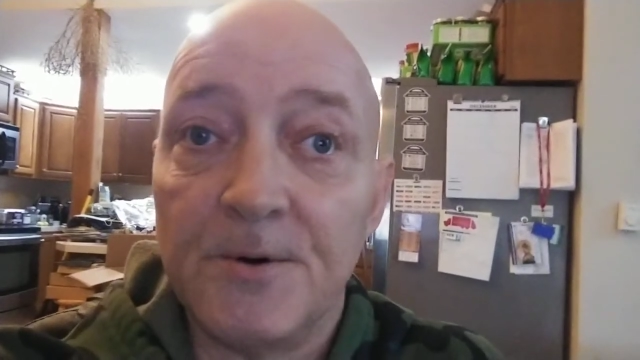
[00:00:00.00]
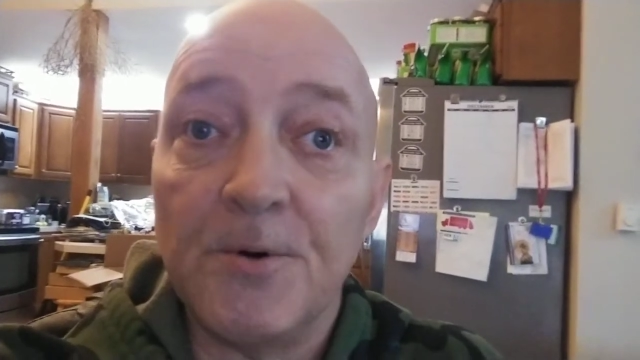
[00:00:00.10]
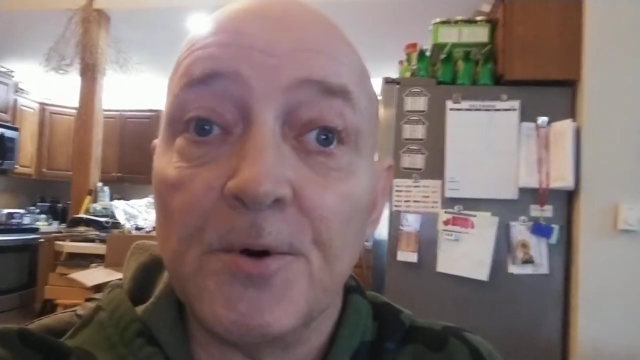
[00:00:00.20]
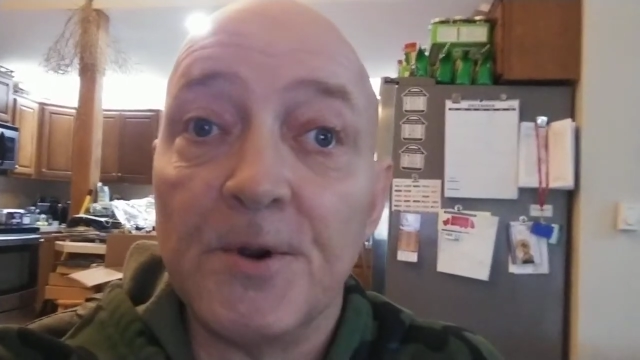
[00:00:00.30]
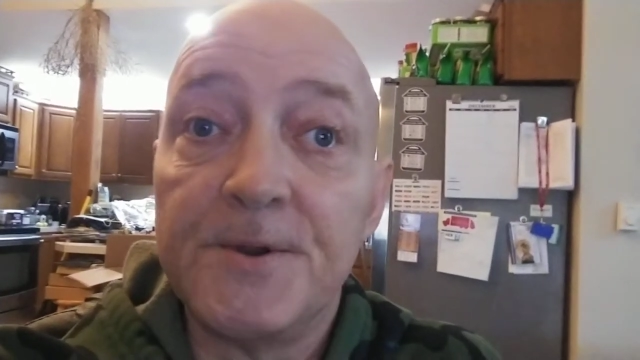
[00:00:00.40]

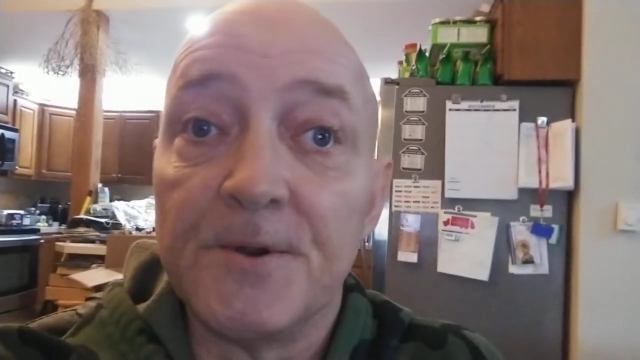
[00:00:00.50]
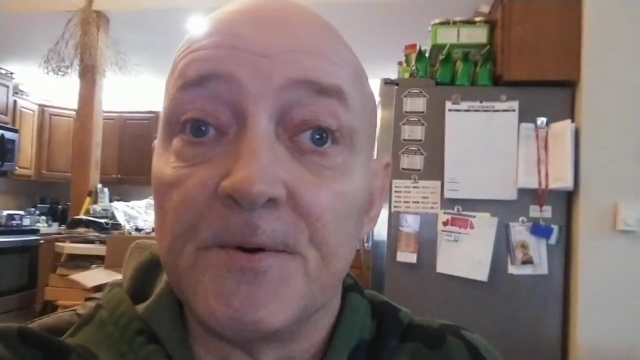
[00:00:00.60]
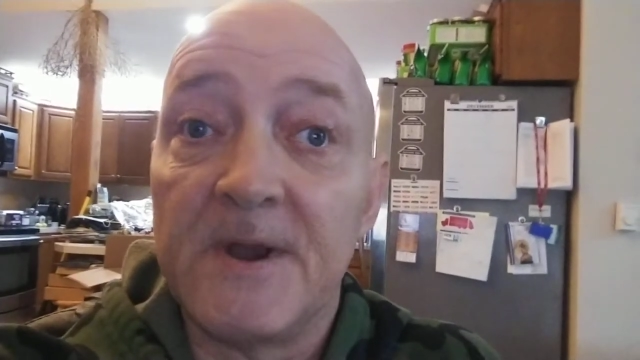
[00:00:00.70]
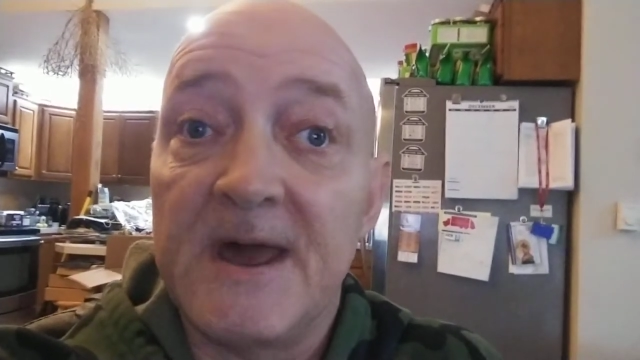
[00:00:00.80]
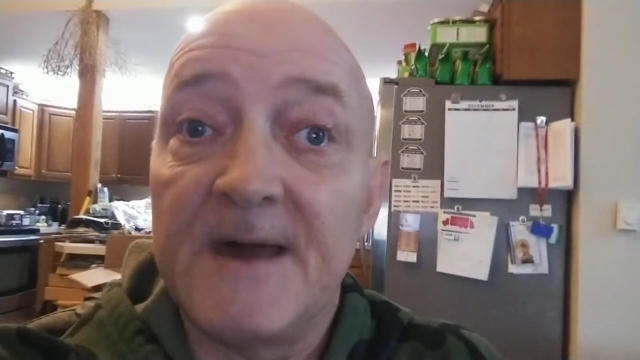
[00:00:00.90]
or you're
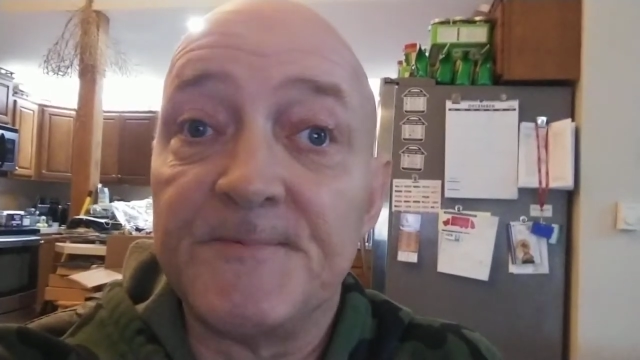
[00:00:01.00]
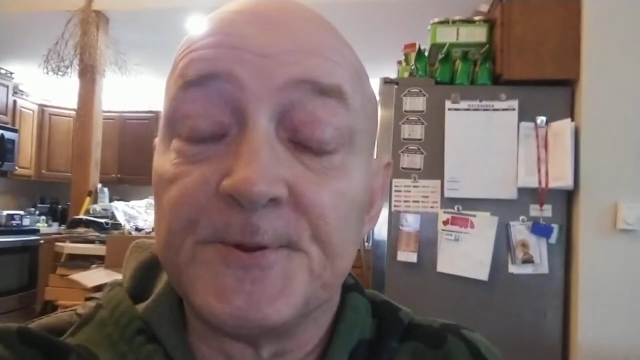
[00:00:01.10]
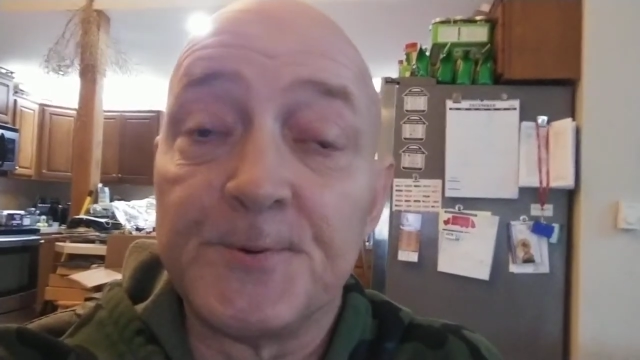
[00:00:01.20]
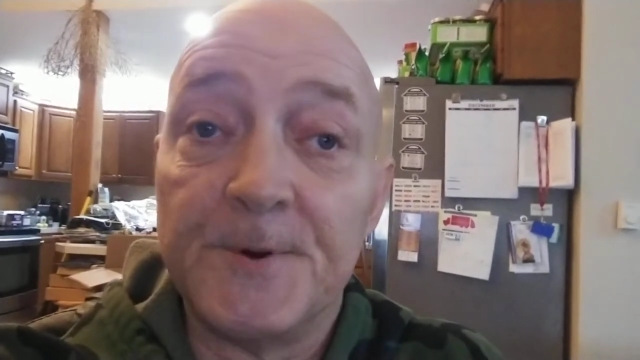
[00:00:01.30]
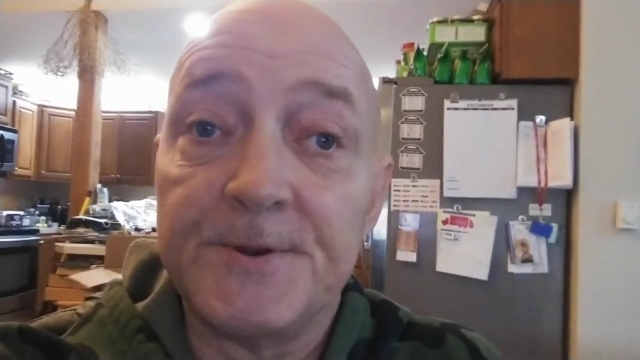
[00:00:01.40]
going to have to
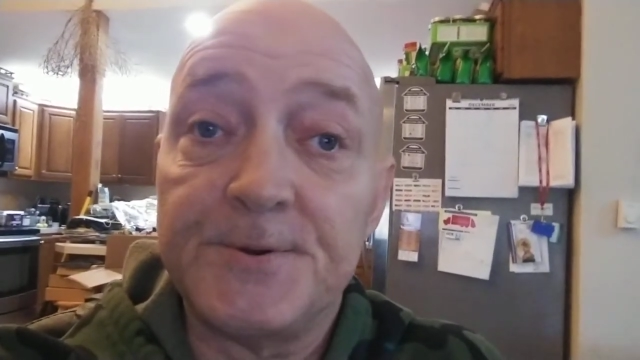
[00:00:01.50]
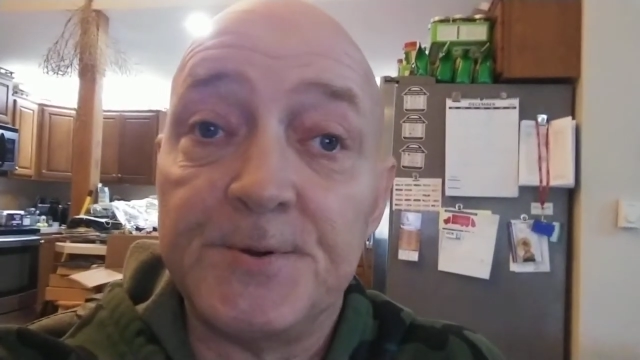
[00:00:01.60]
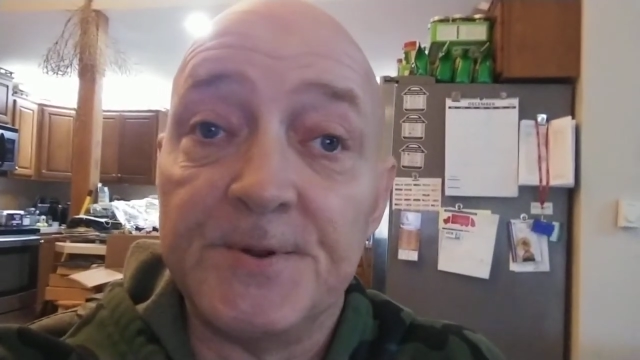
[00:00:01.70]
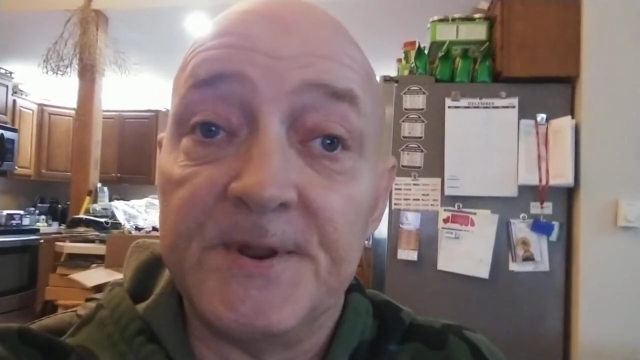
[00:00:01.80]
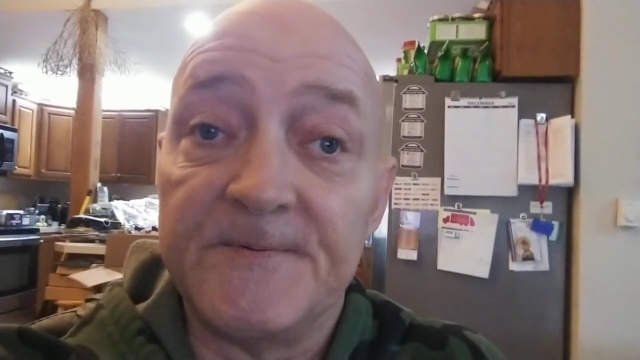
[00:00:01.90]
switch
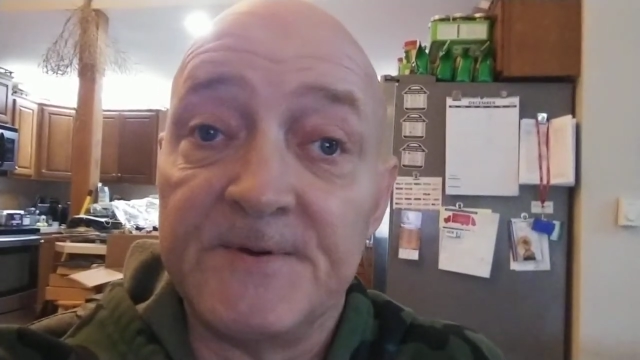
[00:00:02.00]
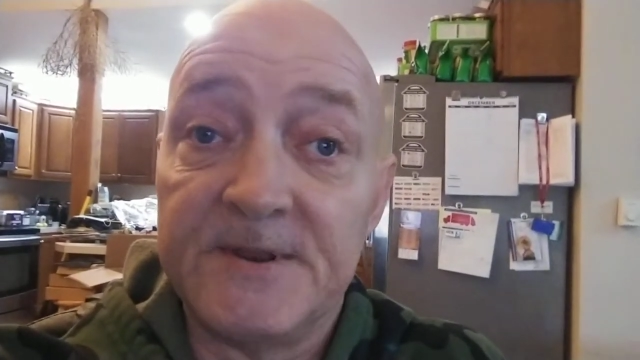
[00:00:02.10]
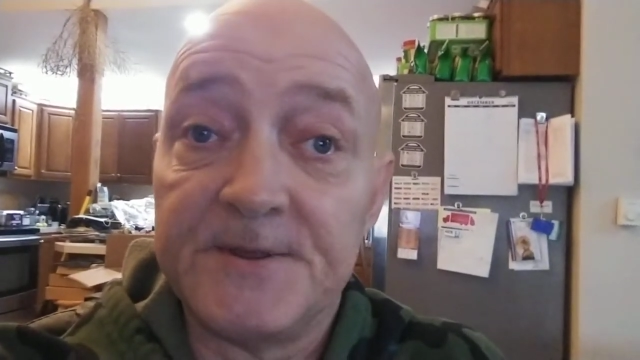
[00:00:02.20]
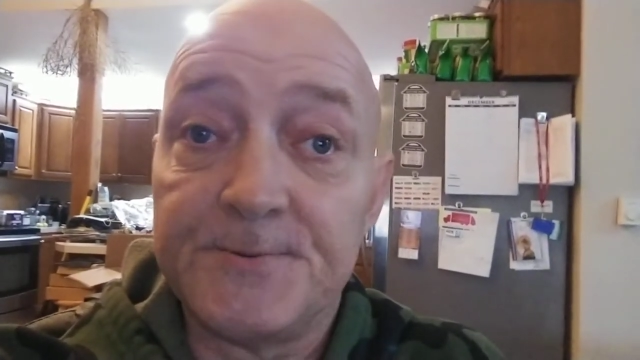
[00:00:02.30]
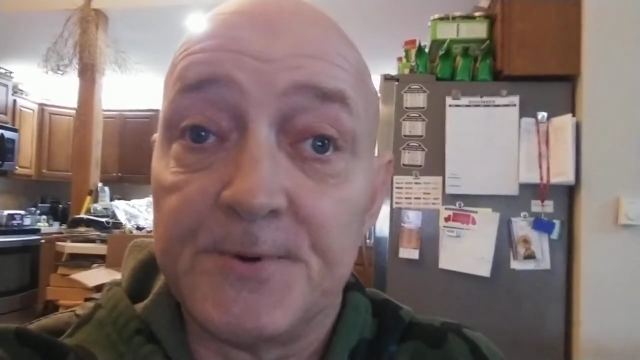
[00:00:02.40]
to a different
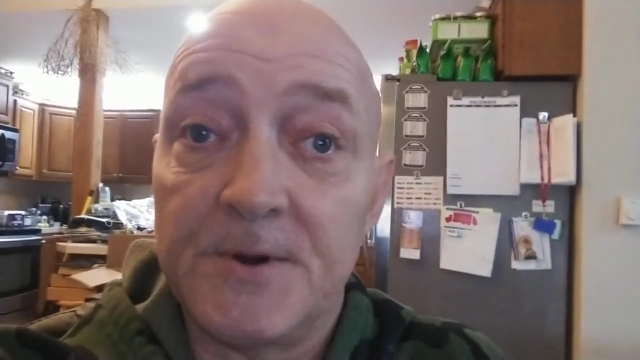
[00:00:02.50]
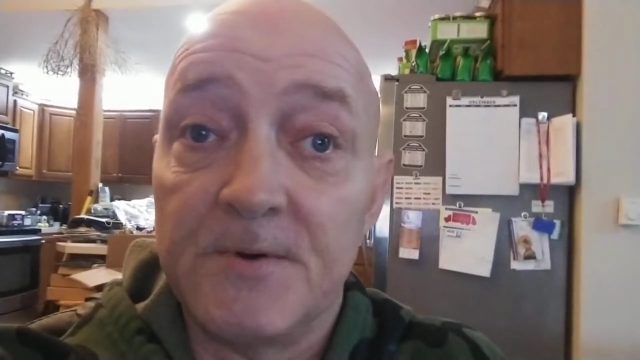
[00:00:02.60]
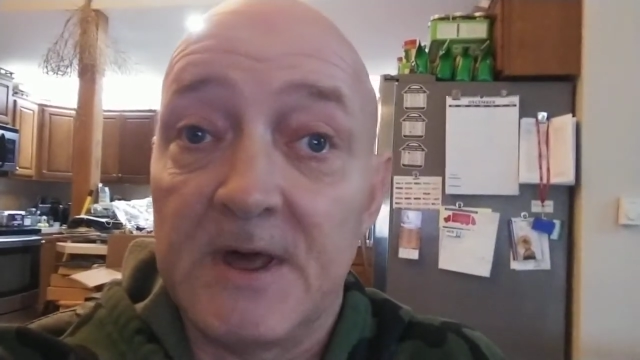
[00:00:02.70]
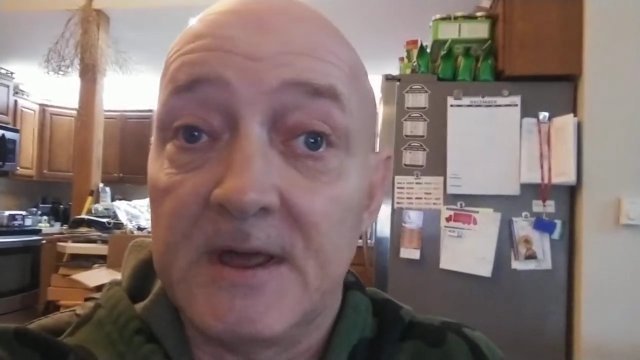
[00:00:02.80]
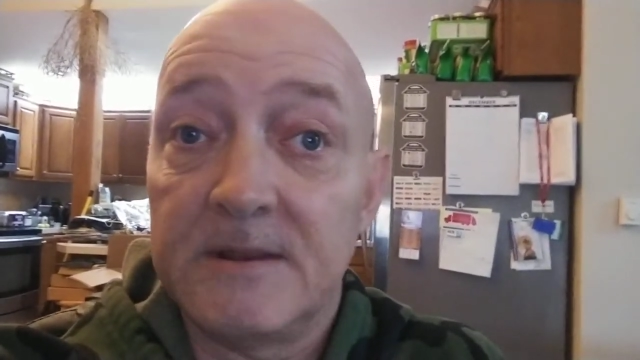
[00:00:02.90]
distro
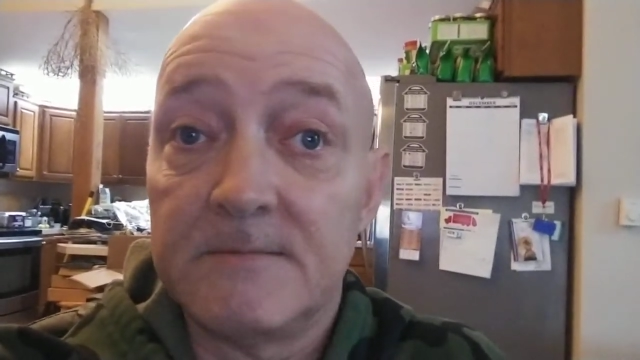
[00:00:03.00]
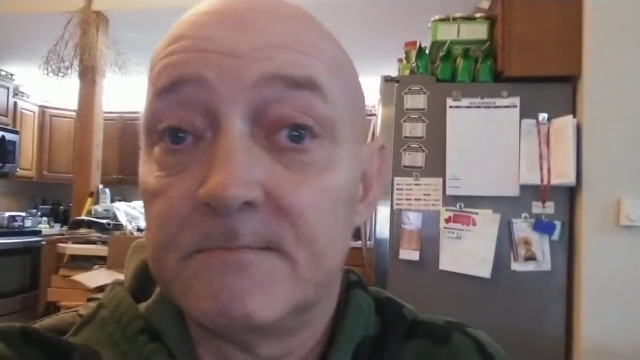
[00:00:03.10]
like